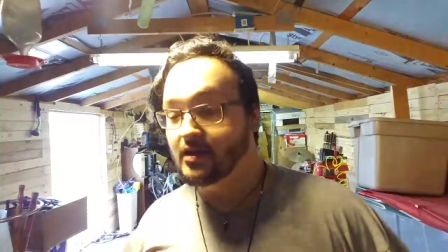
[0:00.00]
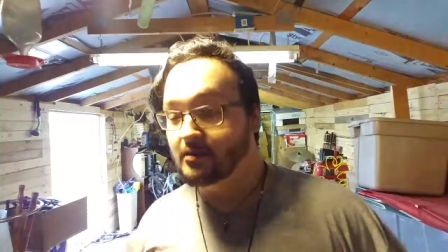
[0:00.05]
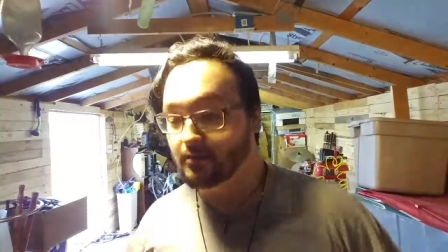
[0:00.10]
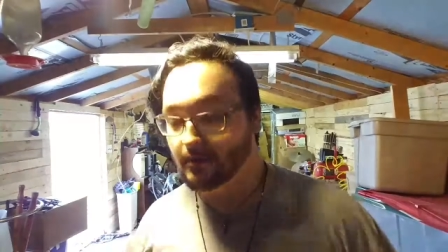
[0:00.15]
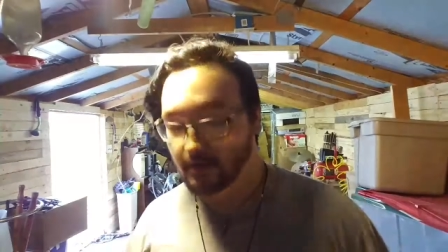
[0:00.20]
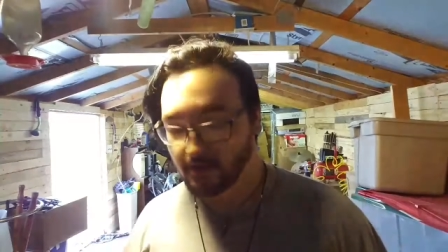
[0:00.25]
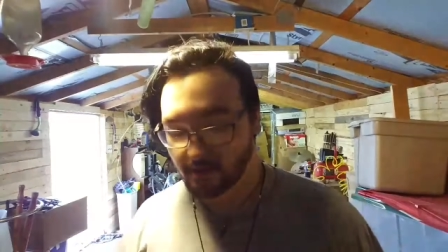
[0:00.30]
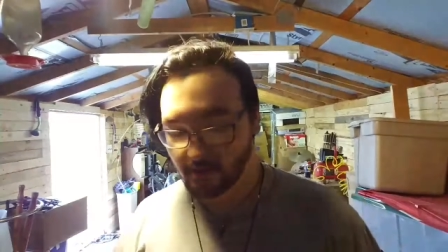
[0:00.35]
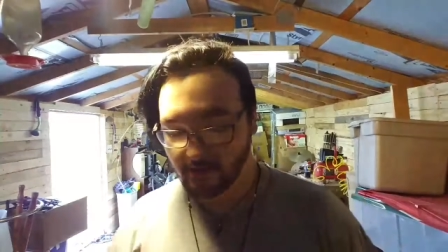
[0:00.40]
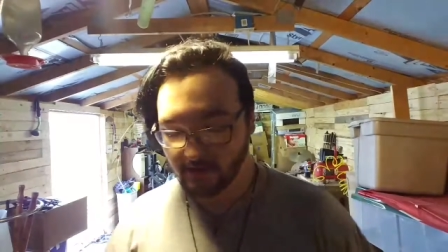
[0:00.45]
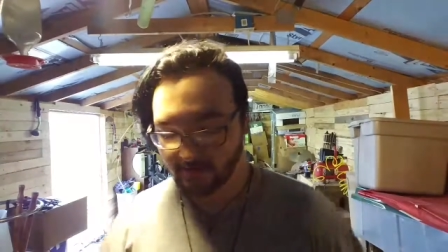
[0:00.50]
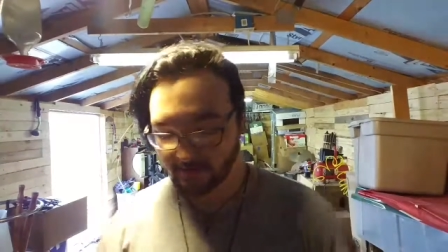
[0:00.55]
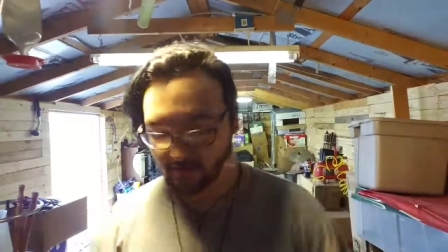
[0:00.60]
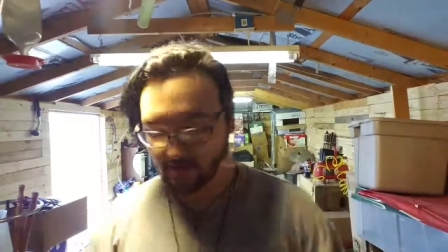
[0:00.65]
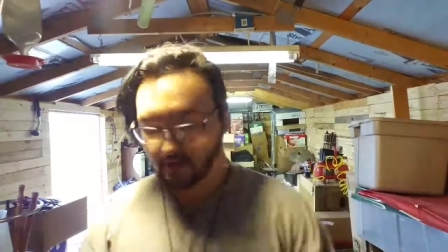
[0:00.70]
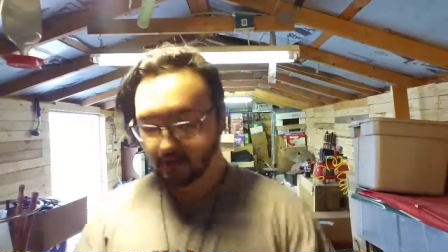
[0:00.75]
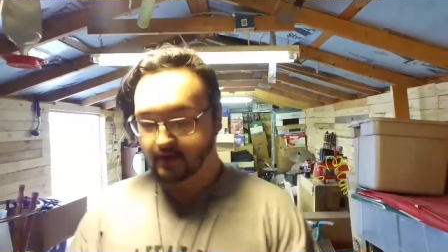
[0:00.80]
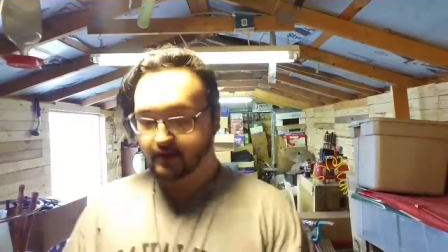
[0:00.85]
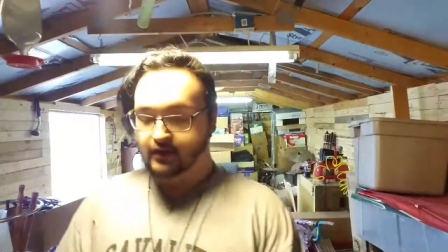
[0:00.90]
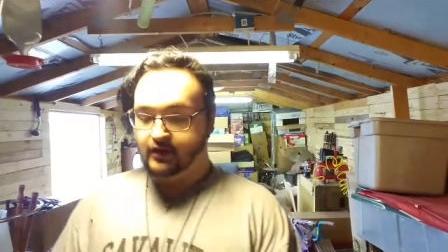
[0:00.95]
But whatever.
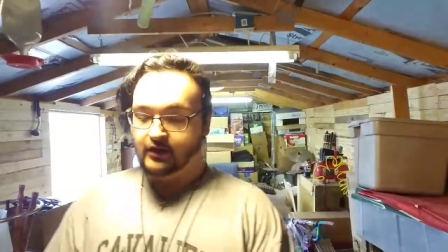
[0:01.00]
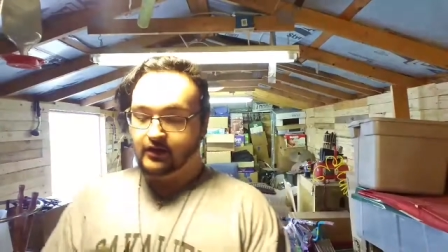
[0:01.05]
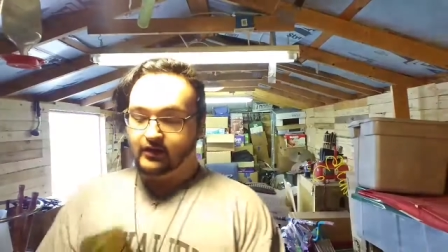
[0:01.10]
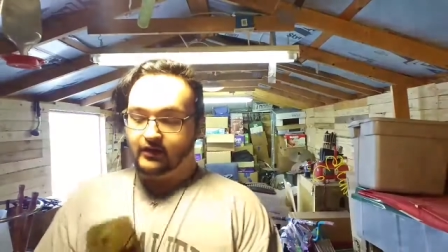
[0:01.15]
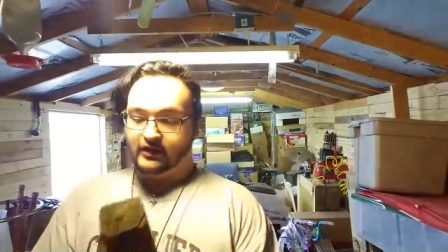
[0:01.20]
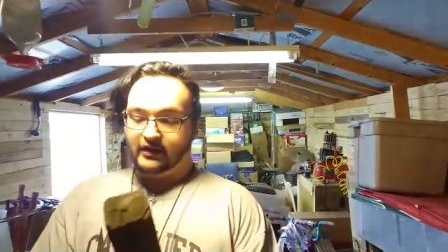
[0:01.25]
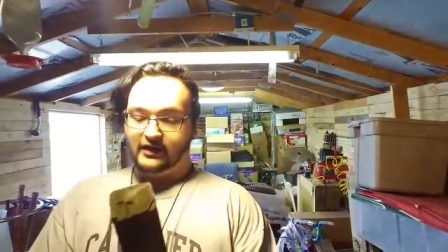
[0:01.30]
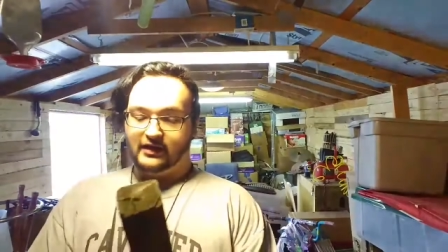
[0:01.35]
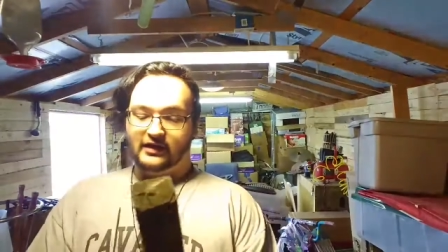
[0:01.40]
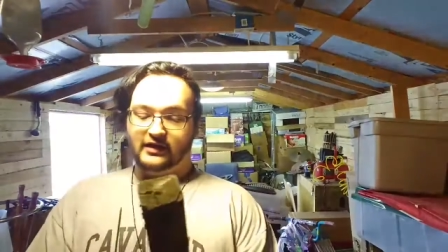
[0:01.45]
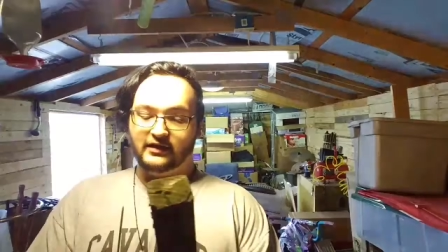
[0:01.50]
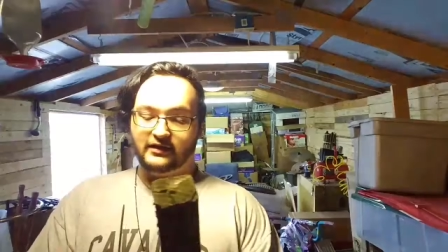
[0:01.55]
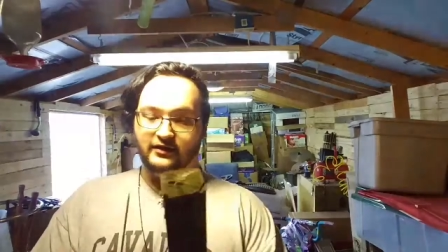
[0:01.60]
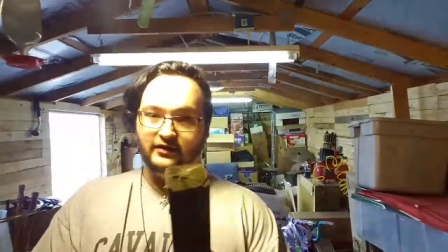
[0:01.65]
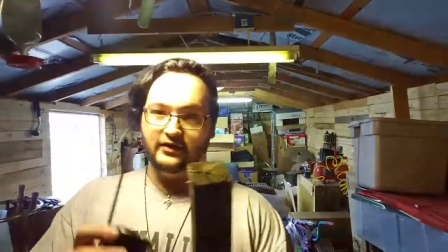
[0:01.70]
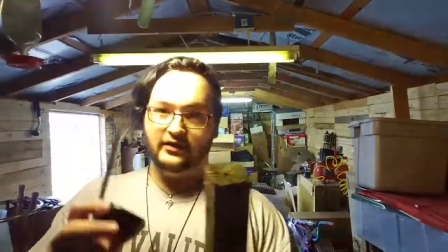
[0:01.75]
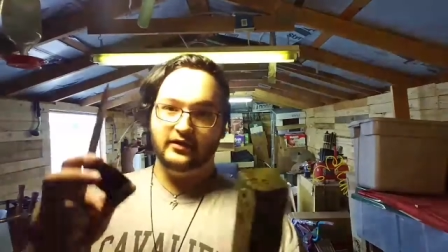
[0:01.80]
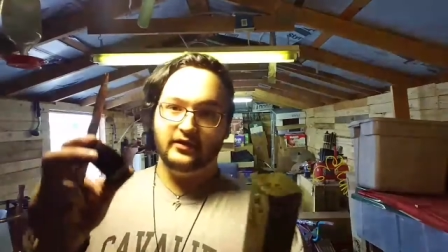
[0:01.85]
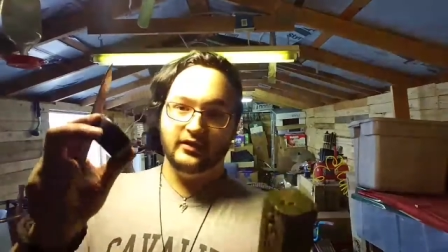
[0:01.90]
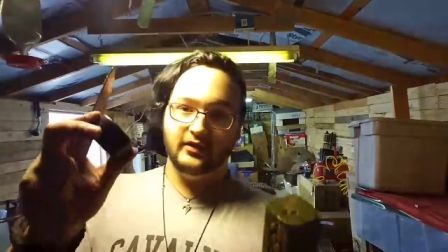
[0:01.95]
And
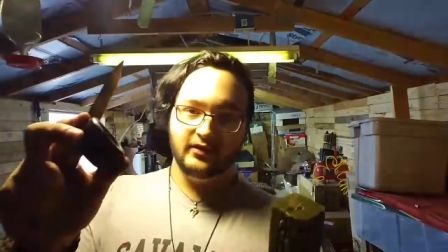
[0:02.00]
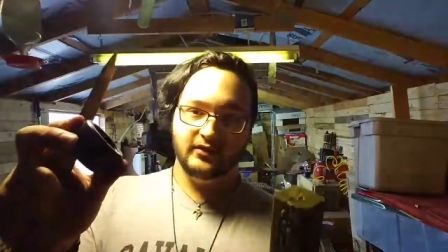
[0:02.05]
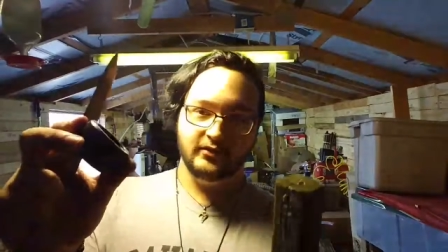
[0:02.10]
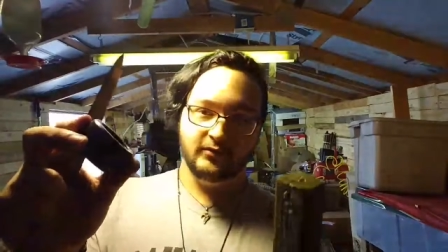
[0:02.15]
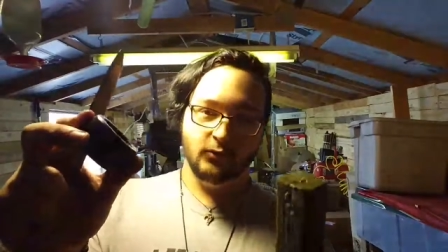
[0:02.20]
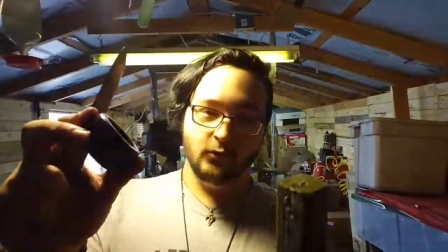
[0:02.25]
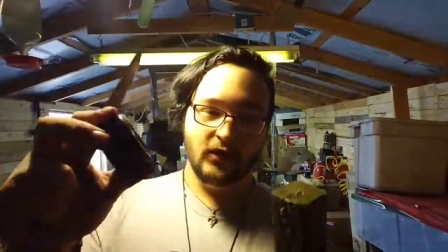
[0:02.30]
you're going to